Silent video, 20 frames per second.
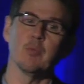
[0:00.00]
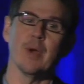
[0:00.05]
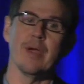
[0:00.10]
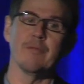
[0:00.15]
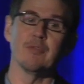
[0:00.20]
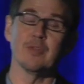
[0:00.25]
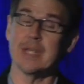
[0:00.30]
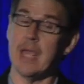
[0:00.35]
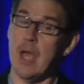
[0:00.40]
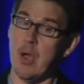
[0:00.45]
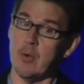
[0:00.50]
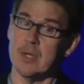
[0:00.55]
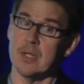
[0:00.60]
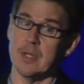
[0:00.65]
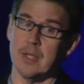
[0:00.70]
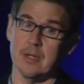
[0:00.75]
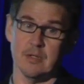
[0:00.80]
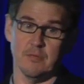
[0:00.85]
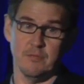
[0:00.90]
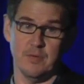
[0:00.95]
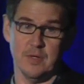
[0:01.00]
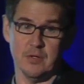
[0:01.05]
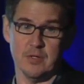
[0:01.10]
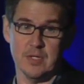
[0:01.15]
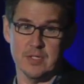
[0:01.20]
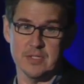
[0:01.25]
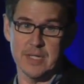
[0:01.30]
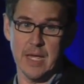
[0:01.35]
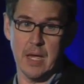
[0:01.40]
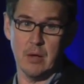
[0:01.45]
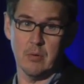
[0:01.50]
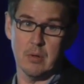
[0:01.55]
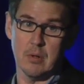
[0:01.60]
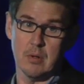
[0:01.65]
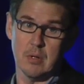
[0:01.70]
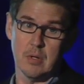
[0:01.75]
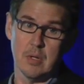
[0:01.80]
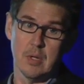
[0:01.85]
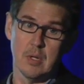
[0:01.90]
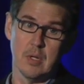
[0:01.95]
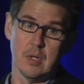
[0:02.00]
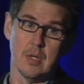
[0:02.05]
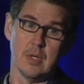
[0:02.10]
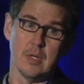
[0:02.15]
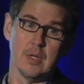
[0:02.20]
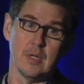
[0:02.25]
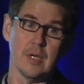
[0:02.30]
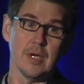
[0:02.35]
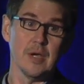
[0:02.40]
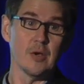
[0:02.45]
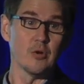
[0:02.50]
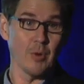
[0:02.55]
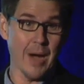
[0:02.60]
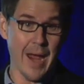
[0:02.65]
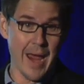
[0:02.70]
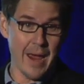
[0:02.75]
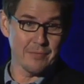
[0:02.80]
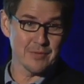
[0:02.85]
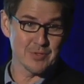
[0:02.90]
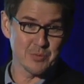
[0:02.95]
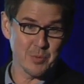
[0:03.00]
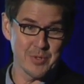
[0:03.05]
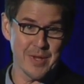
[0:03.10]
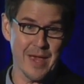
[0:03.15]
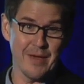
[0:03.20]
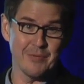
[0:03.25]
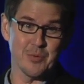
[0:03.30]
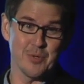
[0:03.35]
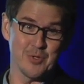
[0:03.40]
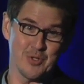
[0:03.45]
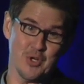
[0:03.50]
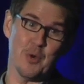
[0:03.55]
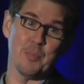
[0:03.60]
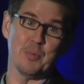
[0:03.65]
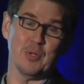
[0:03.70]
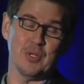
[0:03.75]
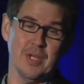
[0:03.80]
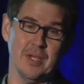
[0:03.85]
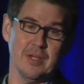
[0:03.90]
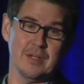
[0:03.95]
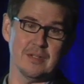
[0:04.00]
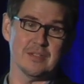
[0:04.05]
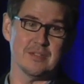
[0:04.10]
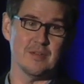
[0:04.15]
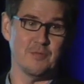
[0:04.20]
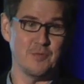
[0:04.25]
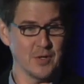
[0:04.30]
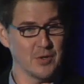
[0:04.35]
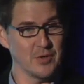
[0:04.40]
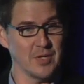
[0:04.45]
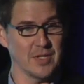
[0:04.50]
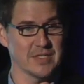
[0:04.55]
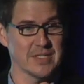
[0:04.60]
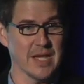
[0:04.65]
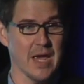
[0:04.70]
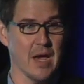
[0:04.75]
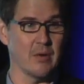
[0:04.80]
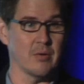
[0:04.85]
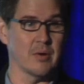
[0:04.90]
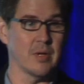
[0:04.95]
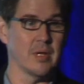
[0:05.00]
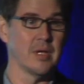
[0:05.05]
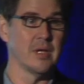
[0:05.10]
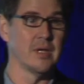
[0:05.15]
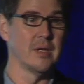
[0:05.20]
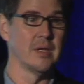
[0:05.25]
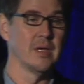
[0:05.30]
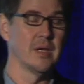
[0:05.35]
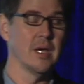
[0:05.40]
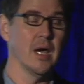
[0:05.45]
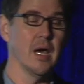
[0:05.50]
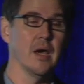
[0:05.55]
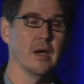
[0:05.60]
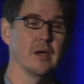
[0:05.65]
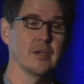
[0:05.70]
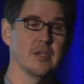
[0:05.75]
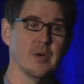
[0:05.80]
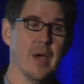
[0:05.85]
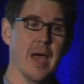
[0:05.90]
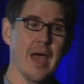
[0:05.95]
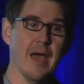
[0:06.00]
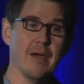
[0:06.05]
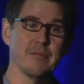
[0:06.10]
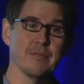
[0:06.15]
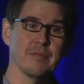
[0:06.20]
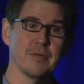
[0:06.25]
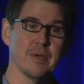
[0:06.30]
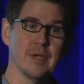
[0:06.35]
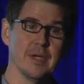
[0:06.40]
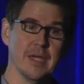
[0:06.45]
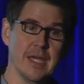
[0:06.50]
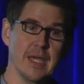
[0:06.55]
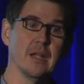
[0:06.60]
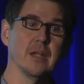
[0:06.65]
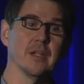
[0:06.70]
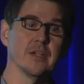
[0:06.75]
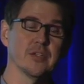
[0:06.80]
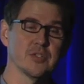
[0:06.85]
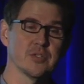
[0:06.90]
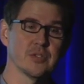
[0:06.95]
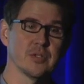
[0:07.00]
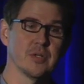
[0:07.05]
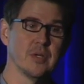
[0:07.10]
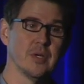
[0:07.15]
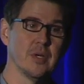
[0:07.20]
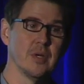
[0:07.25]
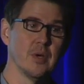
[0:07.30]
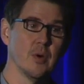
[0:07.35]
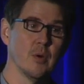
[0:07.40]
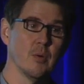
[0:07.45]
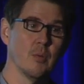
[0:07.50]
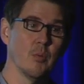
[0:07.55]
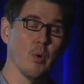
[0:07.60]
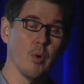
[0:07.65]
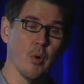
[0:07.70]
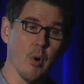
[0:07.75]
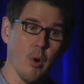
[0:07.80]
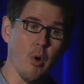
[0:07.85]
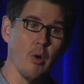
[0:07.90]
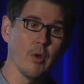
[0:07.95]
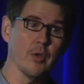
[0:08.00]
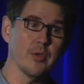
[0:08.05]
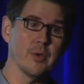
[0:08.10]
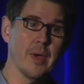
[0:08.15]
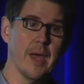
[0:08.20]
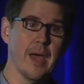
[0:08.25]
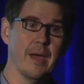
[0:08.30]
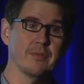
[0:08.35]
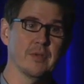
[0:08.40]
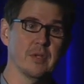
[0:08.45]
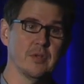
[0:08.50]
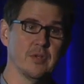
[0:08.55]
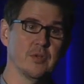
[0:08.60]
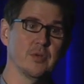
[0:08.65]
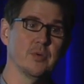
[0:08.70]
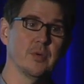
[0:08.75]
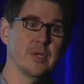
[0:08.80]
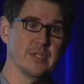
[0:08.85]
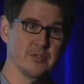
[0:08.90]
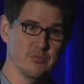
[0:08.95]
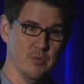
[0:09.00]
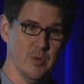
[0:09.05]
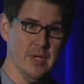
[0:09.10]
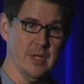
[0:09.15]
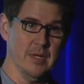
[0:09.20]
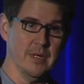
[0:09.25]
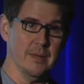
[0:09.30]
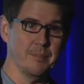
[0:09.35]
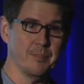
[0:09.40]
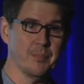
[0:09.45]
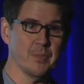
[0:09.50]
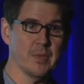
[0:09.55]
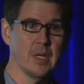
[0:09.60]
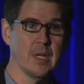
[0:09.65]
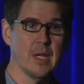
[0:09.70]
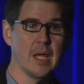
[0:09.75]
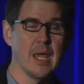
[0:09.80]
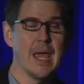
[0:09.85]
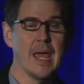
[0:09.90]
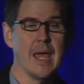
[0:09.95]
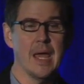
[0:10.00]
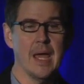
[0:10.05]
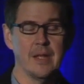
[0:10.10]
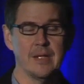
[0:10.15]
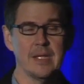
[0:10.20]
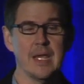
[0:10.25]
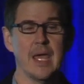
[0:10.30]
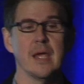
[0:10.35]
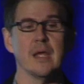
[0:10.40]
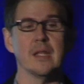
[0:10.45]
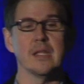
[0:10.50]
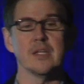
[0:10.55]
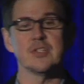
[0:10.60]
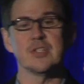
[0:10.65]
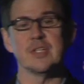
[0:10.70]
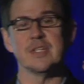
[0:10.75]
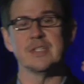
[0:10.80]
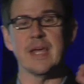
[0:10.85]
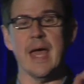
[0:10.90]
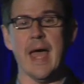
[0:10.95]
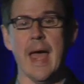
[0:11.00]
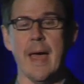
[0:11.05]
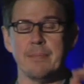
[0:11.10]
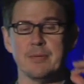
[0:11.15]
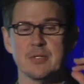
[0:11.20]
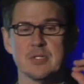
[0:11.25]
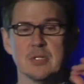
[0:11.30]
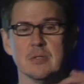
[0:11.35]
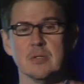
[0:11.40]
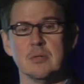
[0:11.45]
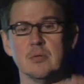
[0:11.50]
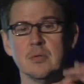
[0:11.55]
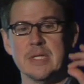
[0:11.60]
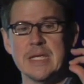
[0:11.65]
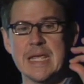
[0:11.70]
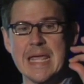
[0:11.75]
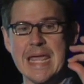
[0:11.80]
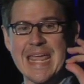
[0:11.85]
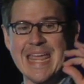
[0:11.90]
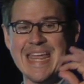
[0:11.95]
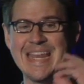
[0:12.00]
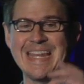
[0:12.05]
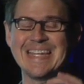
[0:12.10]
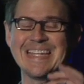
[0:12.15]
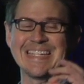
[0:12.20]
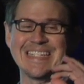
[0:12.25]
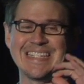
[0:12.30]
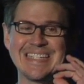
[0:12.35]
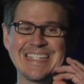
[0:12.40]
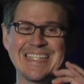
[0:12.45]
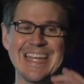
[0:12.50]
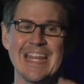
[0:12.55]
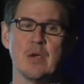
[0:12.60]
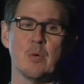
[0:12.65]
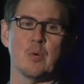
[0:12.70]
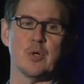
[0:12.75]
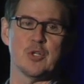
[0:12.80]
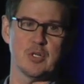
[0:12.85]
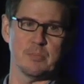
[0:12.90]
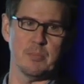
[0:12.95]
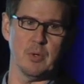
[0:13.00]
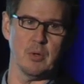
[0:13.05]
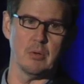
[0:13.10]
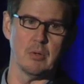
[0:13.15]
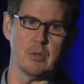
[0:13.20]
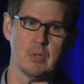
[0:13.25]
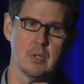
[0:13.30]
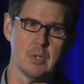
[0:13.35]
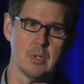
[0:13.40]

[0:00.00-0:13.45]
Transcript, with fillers: were able to calculate to figure things out, graphs where you have to interpret things to figure things out, uh, you have English, where all you have to do is read. And the English is absolutely indistinguishable